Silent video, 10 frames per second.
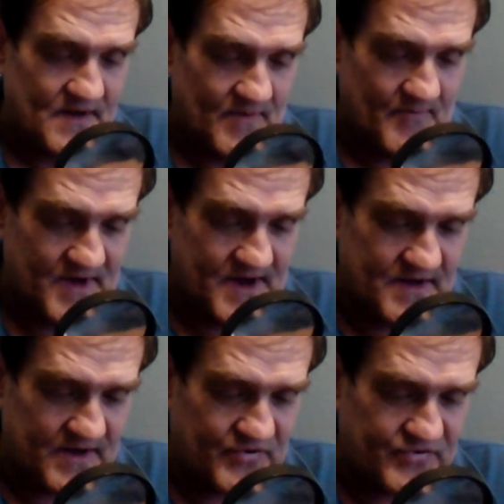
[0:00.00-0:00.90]
The
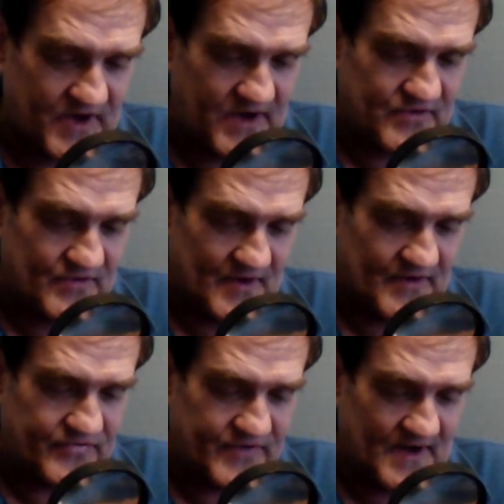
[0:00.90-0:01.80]
men exchanged
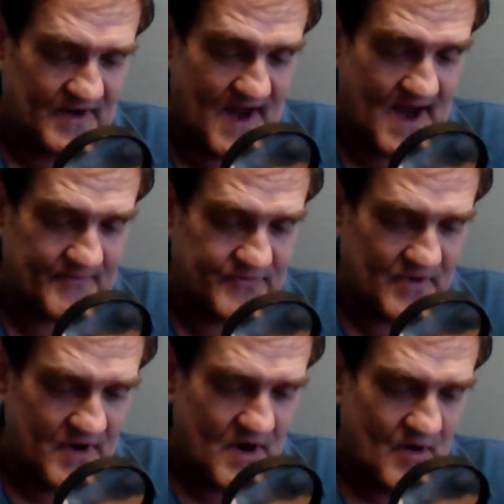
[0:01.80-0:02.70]
looks, then laughed.
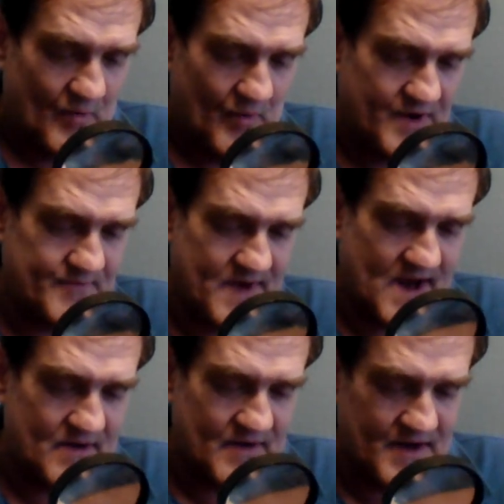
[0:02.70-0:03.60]
Wouldn't
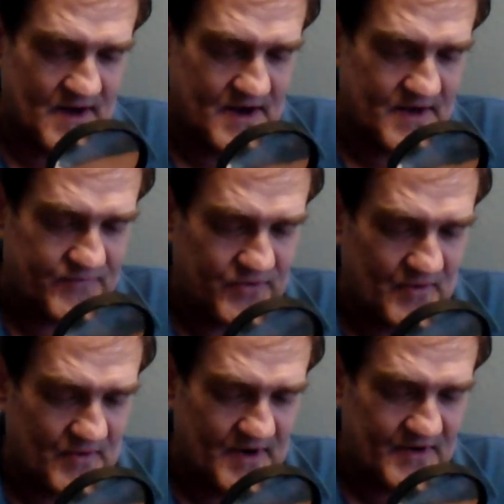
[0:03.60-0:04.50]
matter none if
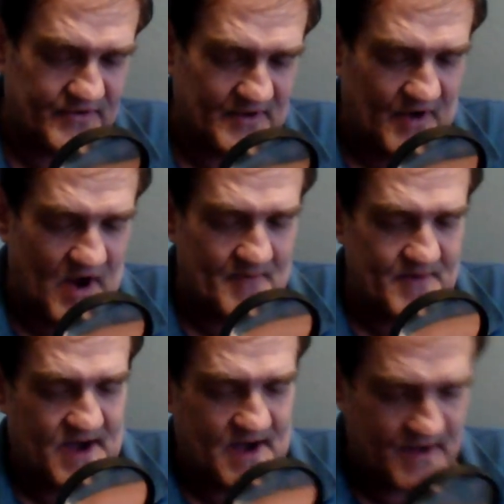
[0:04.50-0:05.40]
you was a
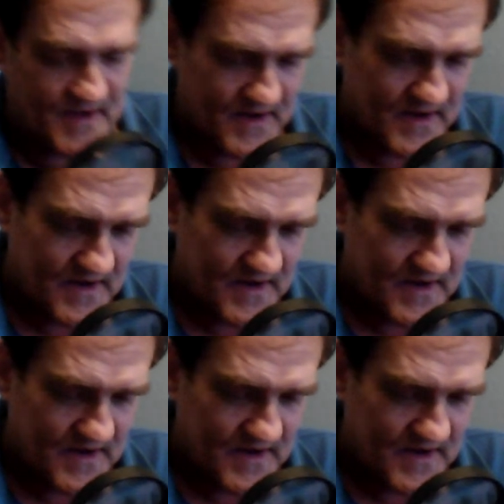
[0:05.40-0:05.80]
lawman.